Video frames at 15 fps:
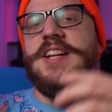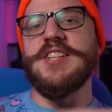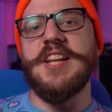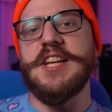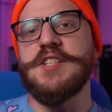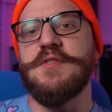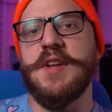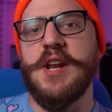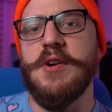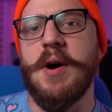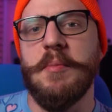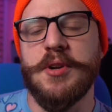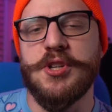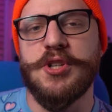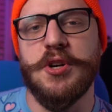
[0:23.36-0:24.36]
In today's video, I'm
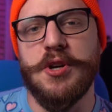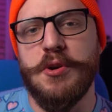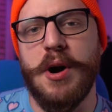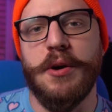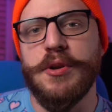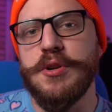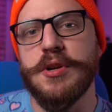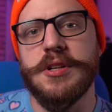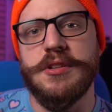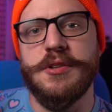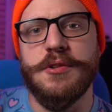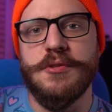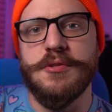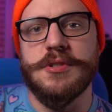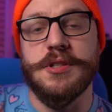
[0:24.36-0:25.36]
gonna show you how you can
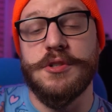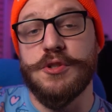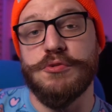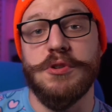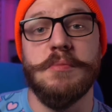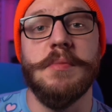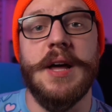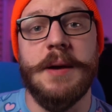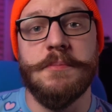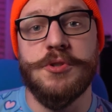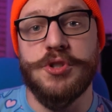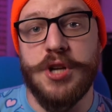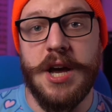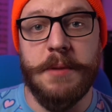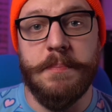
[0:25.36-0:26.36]
use Streamlabs
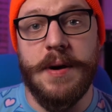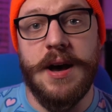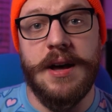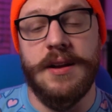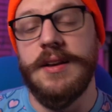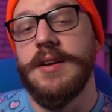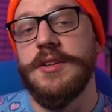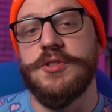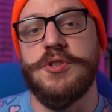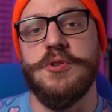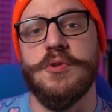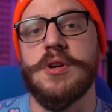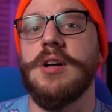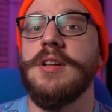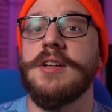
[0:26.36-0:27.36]
chatbot
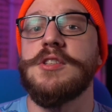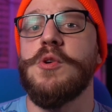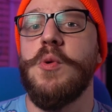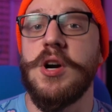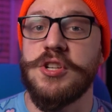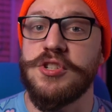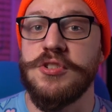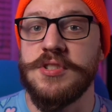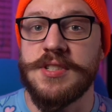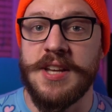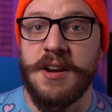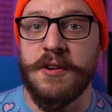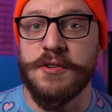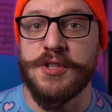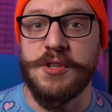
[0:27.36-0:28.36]
to collect questions that
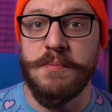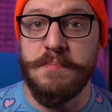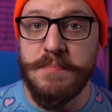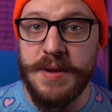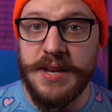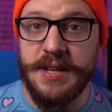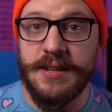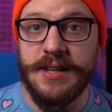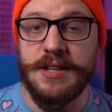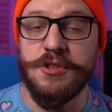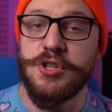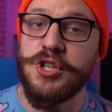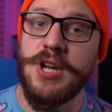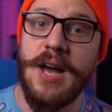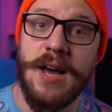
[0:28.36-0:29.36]
are submitted in
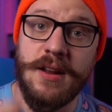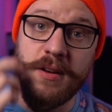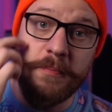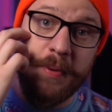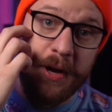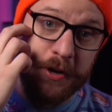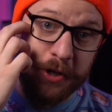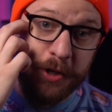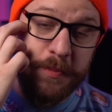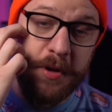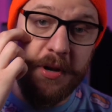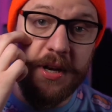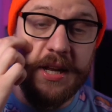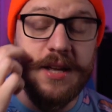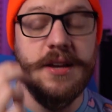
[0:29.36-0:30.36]
chat by your
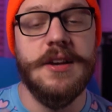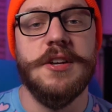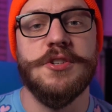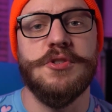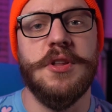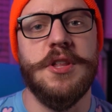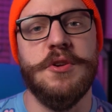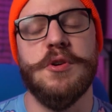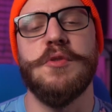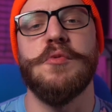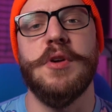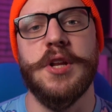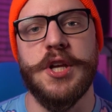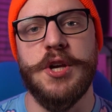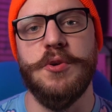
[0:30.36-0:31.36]
community so that you can
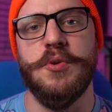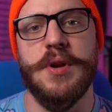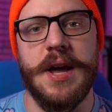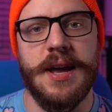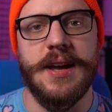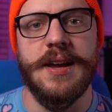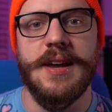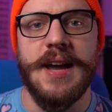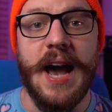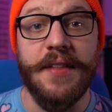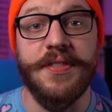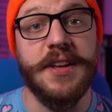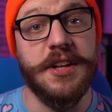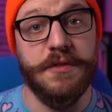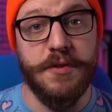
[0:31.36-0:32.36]
run a Q&A at
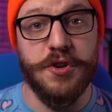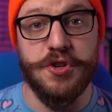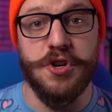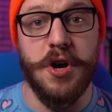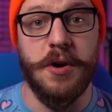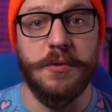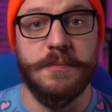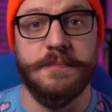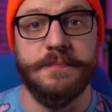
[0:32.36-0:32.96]
the end of your show.